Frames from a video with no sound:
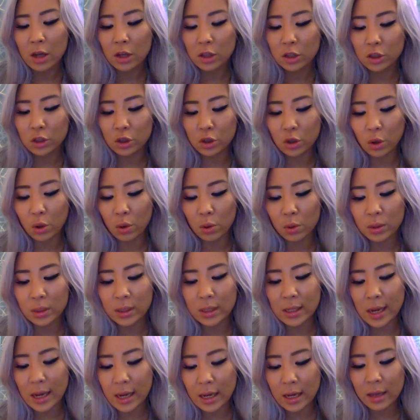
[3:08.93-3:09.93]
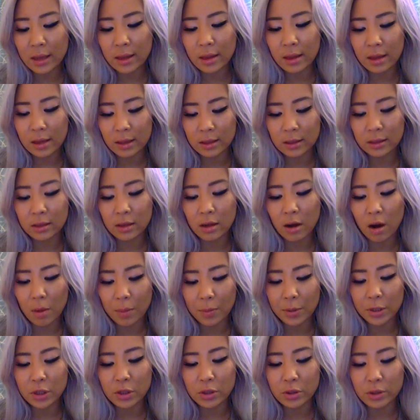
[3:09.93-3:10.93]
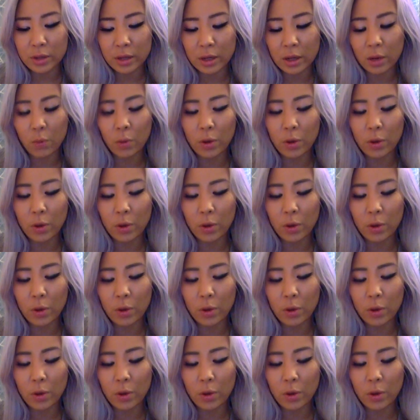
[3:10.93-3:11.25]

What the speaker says: So take this opportunity